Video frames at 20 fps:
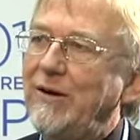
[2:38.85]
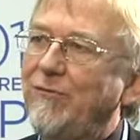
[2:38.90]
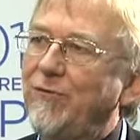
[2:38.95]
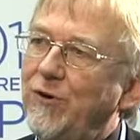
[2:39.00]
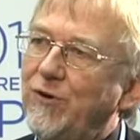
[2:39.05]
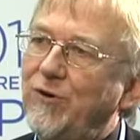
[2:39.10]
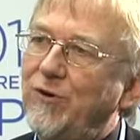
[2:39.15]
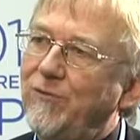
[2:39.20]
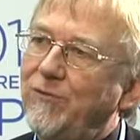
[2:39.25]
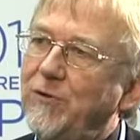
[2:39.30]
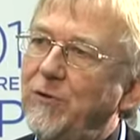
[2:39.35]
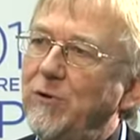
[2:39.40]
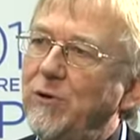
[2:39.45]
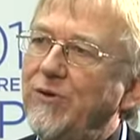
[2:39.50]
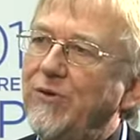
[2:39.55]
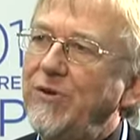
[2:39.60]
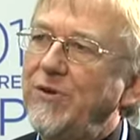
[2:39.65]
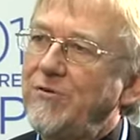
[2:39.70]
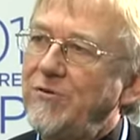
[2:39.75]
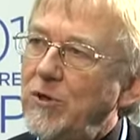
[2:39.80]
fossil
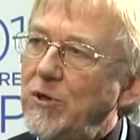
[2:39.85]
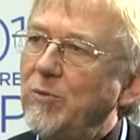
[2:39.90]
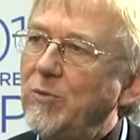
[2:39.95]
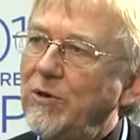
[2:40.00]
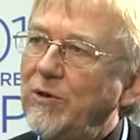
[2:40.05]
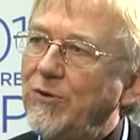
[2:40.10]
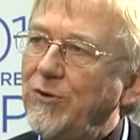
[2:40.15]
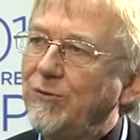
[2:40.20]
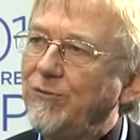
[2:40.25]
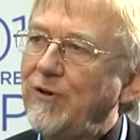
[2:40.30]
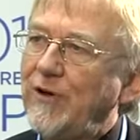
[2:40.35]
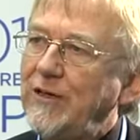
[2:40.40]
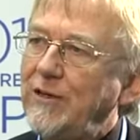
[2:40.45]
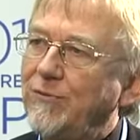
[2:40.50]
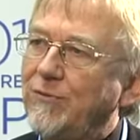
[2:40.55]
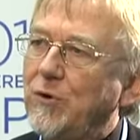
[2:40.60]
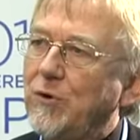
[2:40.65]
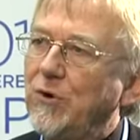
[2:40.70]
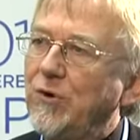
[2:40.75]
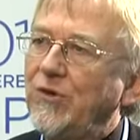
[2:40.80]
fuels and renewables, you find,
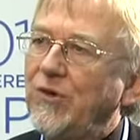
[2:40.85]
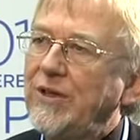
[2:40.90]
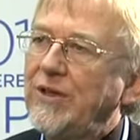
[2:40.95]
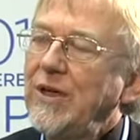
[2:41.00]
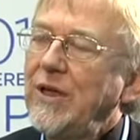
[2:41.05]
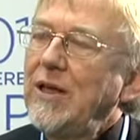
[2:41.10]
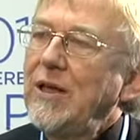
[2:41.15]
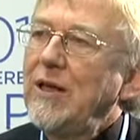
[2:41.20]
of course, that